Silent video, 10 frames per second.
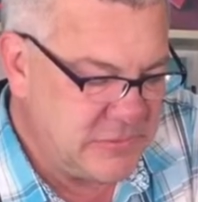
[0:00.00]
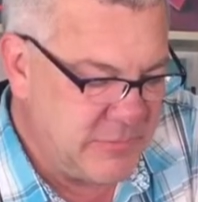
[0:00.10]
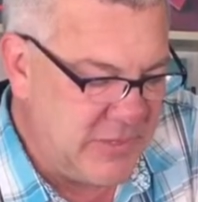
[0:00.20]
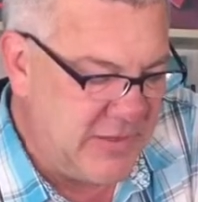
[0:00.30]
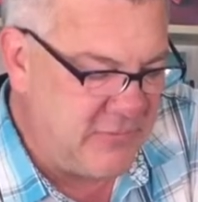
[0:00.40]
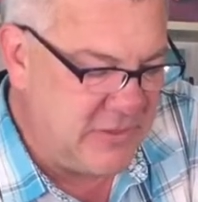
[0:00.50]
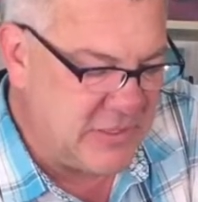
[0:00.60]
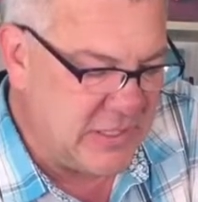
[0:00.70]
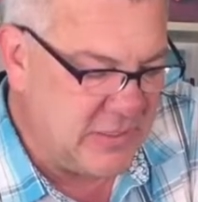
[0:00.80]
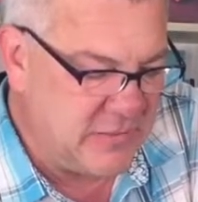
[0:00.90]
I'm having a
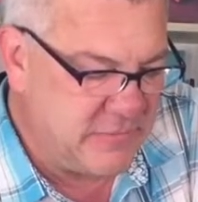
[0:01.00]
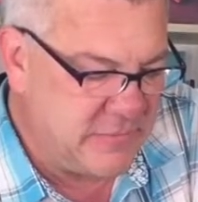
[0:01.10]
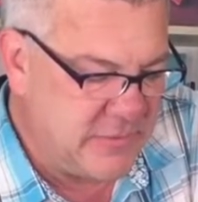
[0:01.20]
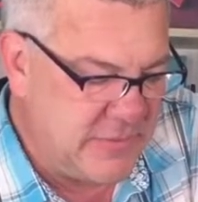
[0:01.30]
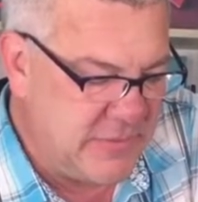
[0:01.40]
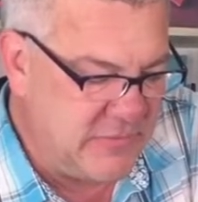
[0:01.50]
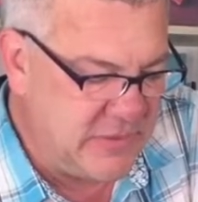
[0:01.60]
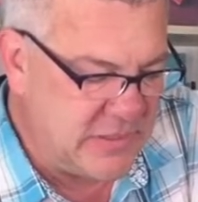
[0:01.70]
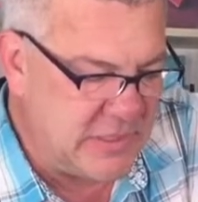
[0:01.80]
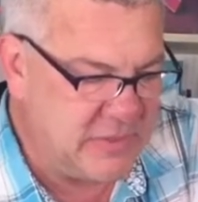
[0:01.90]
day. I'm having
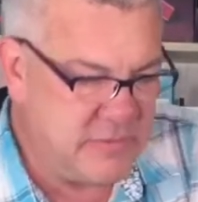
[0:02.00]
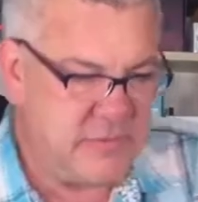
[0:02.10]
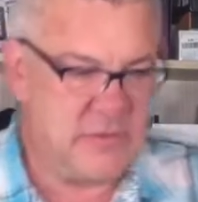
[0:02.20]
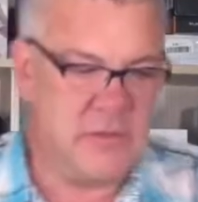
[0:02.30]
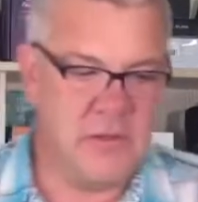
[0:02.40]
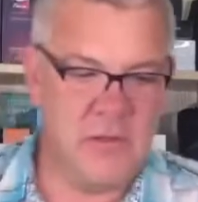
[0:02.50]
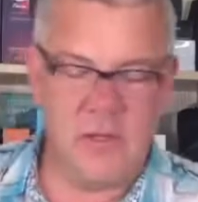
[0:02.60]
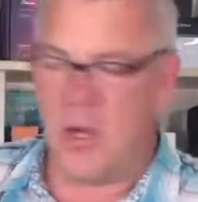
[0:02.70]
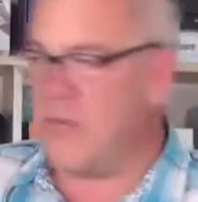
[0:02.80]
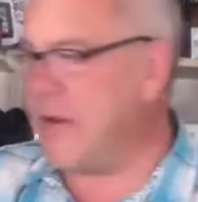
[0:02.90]
a day.
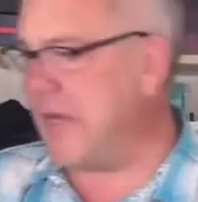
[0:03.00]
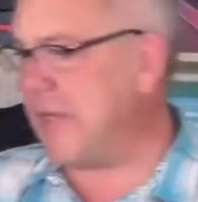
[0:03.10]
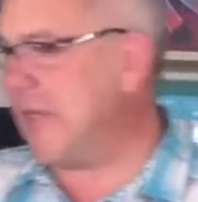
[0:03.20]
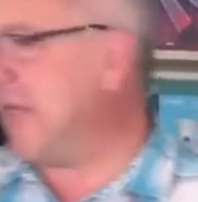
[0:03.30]
All right.